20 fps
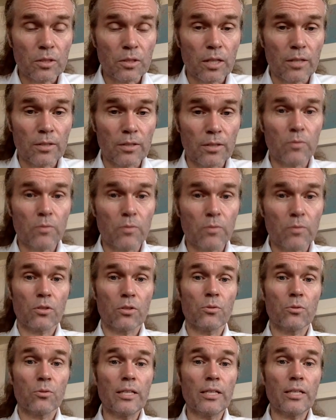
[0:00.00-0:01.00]
And there were
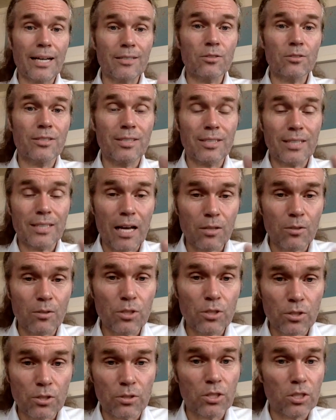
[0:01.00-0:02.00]

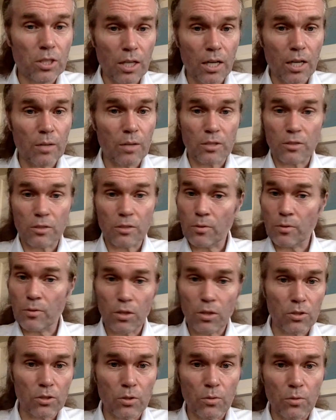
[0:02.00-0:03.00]
300,000 shamans from
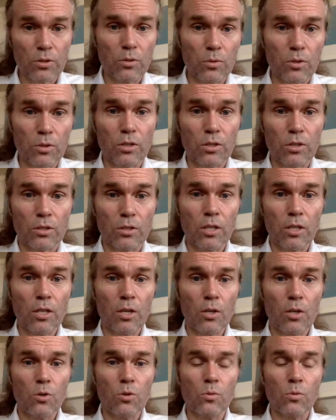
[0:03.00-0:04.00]
all over the world
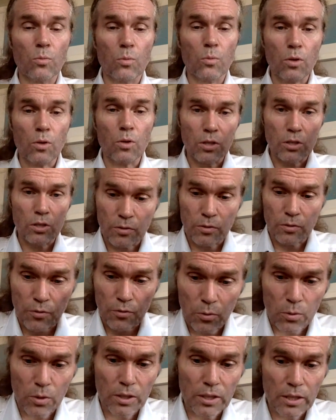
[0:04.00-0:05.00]
who worked for
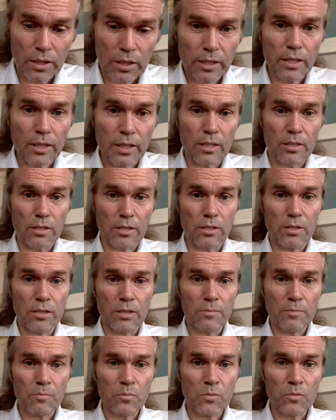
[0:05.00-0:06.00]
40 years
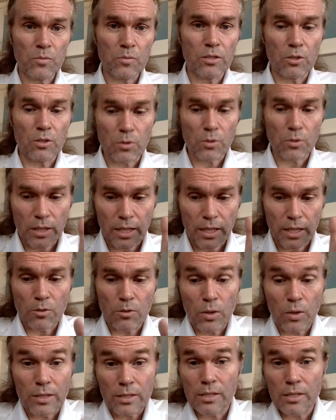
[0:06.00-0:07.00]
in
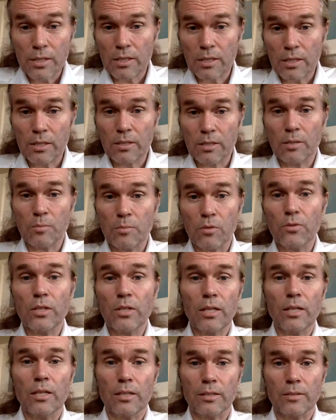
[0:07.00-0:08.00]
creating one system of
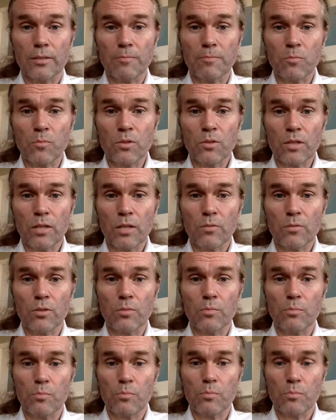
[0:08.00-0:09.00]
healing that would